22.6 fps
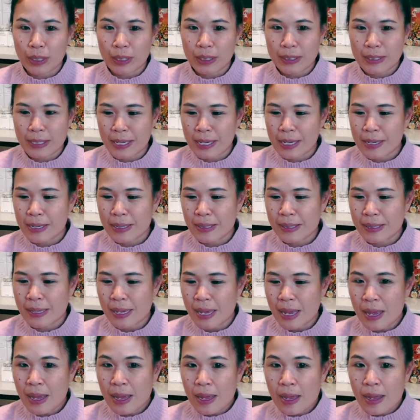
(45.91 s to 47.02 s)
the teas.
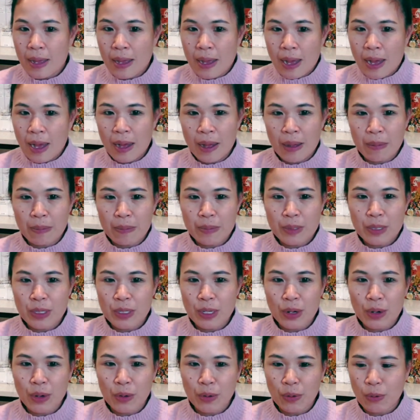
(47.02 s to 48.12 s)

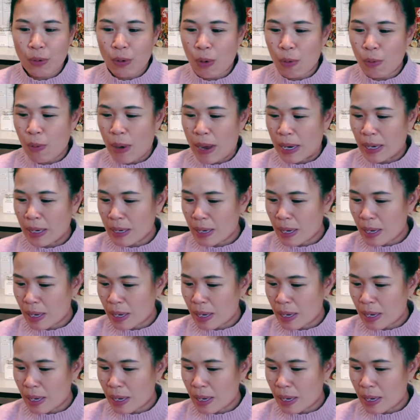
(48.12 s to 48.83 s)
So when